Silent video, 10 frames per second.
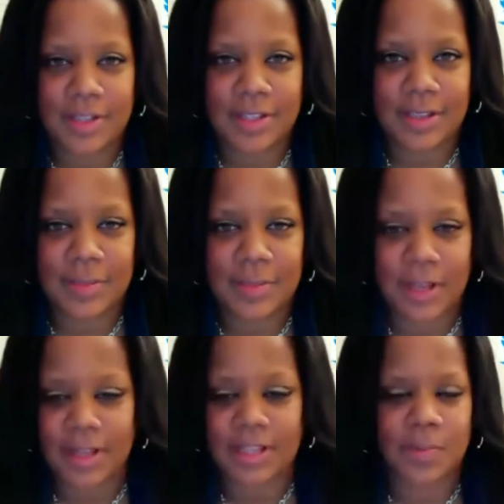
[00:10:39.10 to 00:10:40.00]
Something
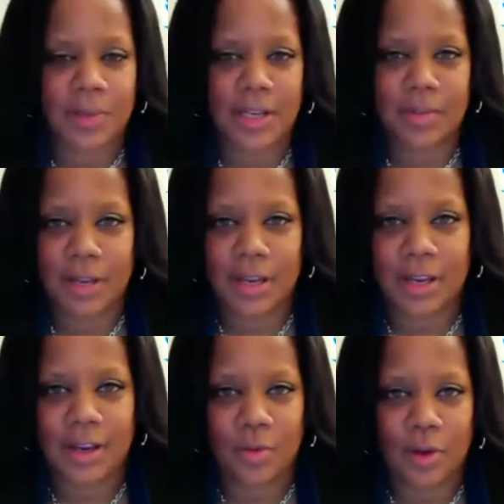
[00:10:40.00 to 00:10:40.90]
that's plagued
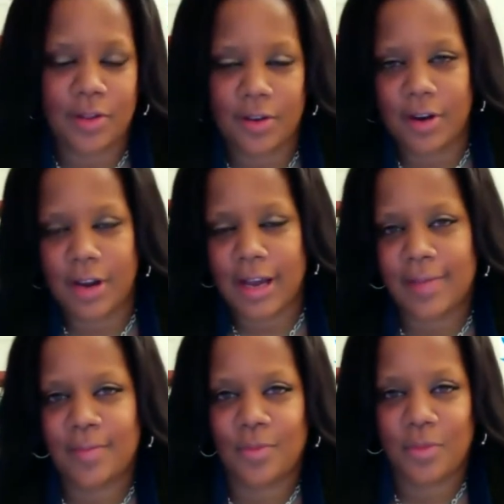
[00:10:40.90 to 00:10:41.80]
me, whether
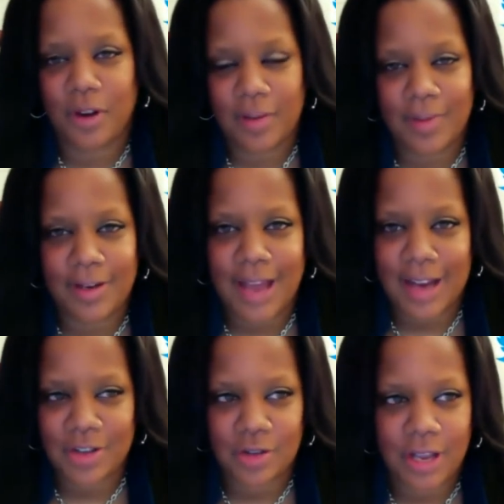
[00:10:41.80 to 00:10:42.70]
I'm wearing my
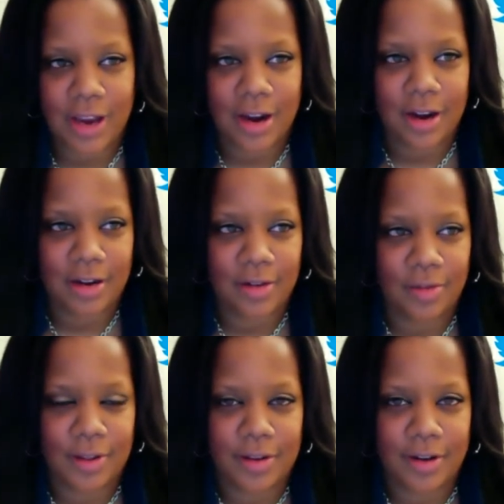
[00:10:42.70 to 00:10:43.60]
natural hair,
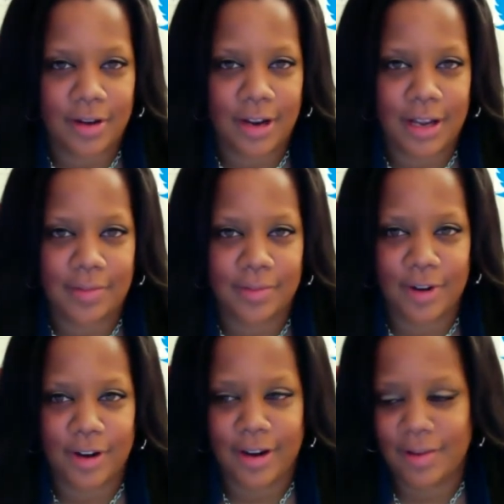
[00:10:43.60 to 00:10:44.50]
whether I'm
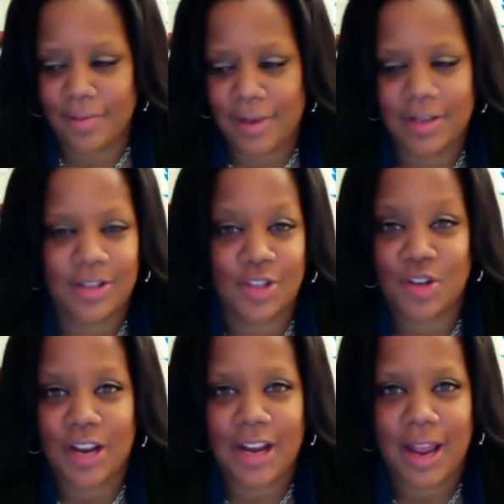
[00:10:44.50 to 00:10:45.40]
wearing my
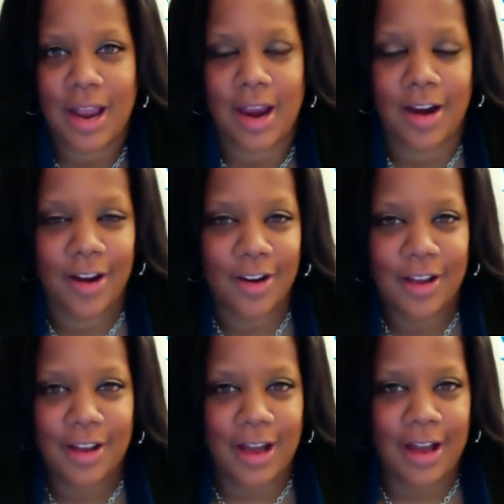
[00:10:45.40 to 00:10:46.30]
straight hair,
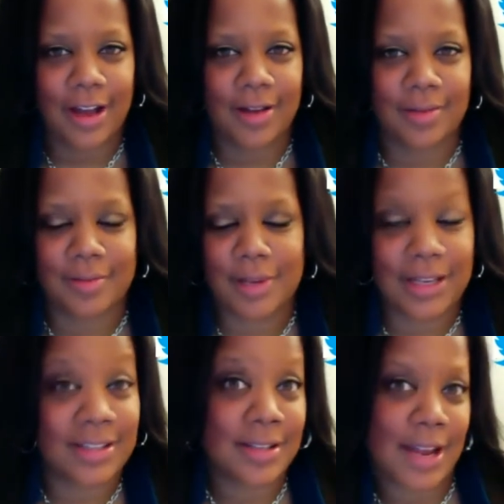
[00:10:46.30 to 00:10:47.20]

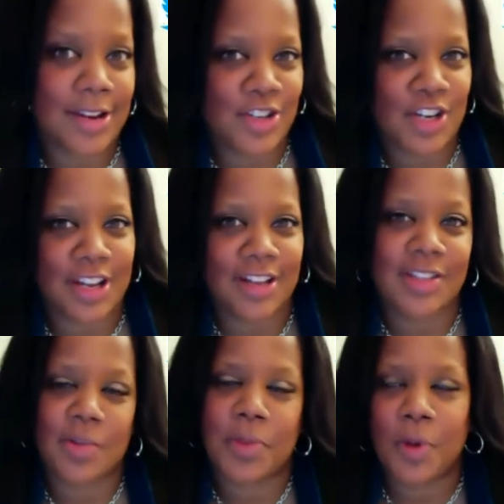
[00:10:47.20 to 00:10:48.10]
extensions,
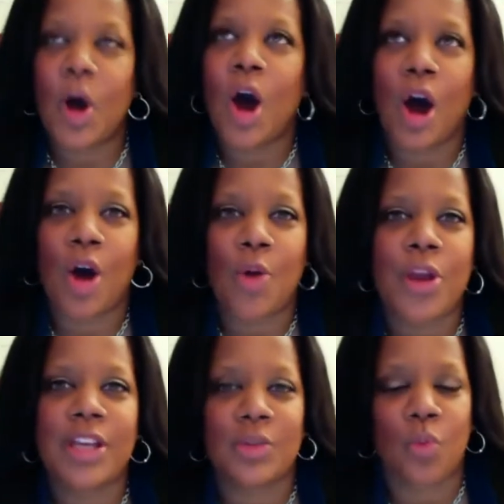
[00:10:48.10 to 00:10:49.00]
people
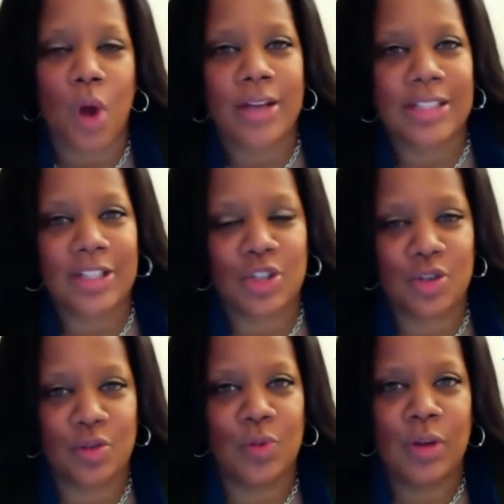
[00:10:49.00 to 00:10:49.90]
always want
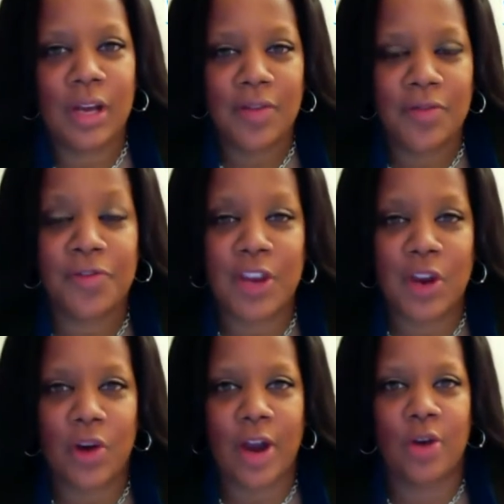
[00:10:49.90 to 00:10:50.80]
to
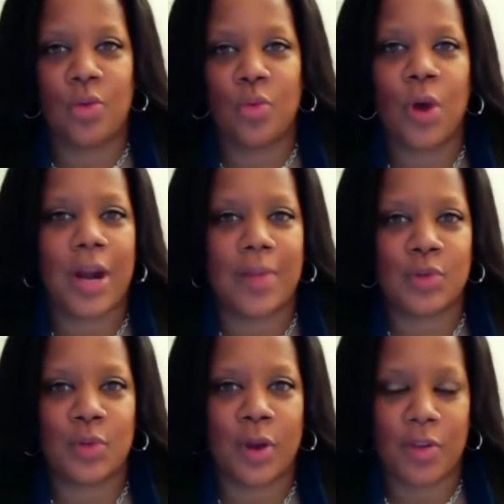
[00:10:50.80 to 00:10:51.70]
figure out what I'm
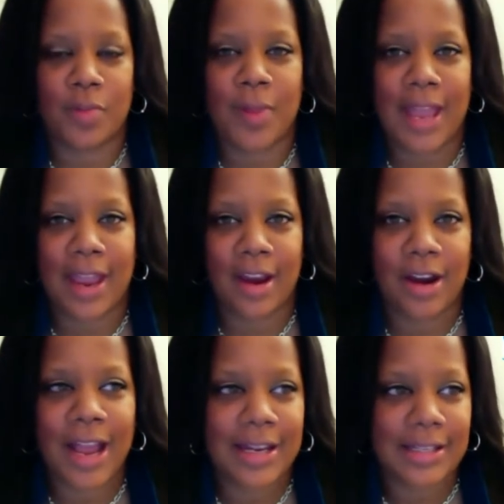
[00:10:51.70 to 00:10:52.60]
doing with my hair,
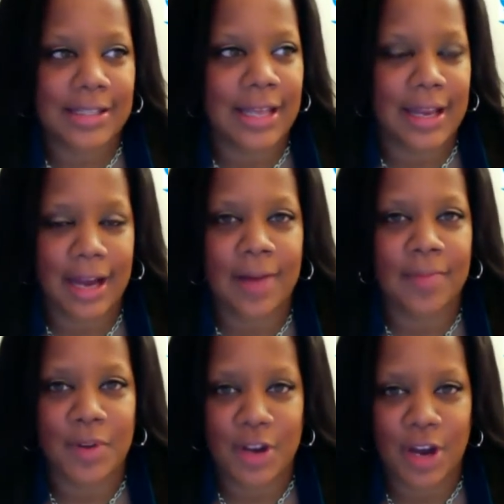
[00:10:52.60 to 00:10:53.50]
and it's like,
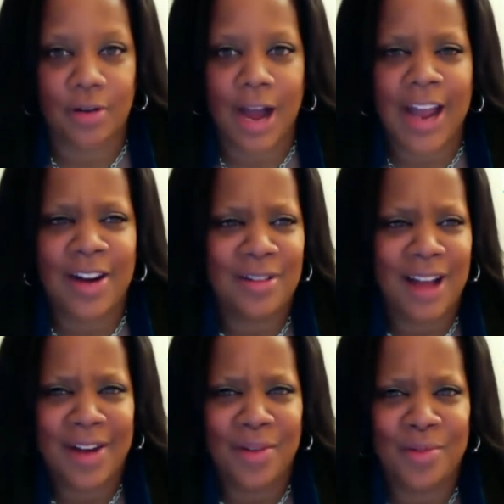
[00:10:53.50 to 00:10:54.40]
no. I
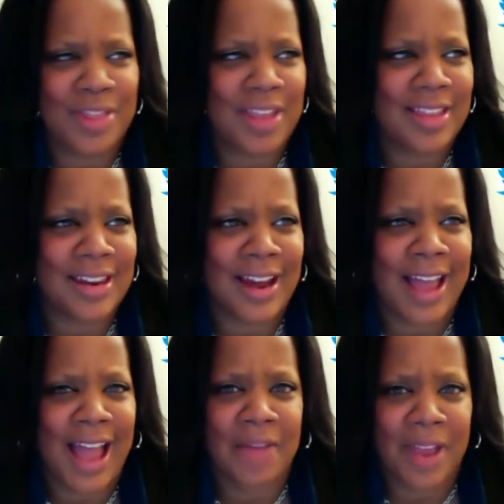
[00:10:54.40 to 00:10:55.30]
don't think that I
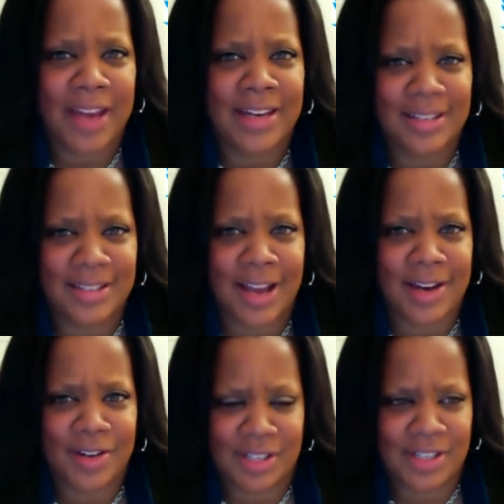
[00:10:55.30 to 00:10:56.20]
have any
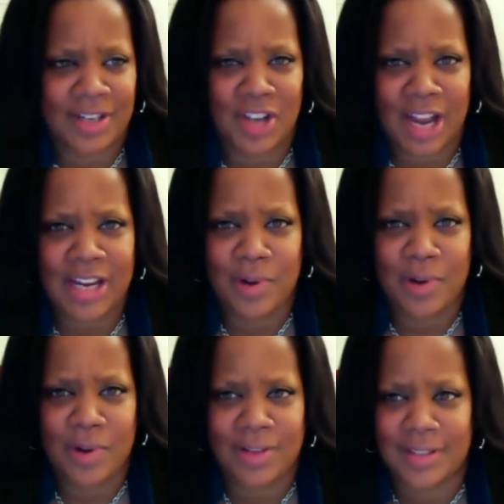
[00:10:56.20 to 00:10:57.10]
desire to touch anyone
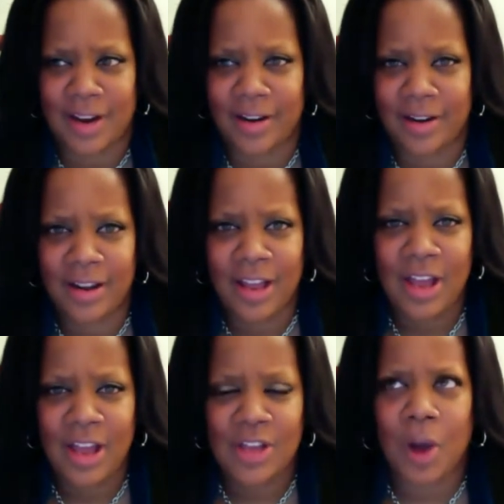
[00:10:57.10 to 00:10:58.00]
else's hair.
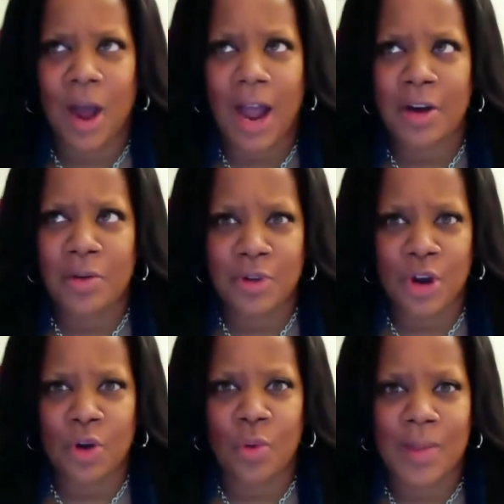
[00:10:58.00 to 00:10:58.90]
So mm-hmm. I don't know why